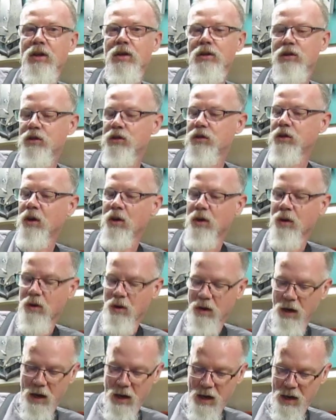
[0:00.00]

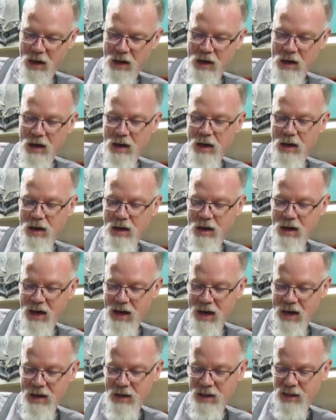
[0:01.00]
So, uh, uh
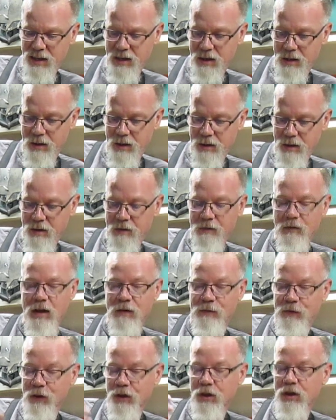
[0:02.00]
eight,
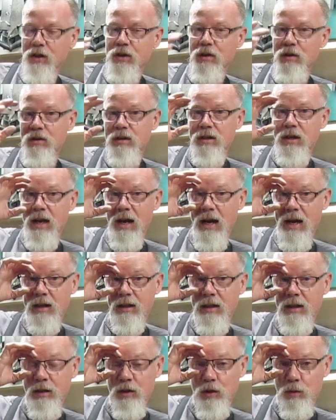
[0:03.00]
if you're going to use an
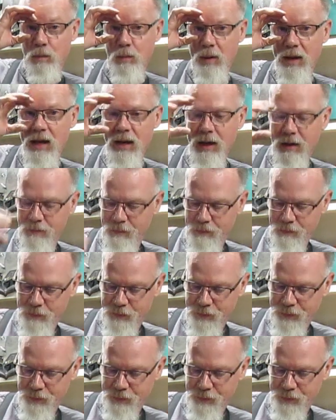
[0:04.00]
eighth inch pin,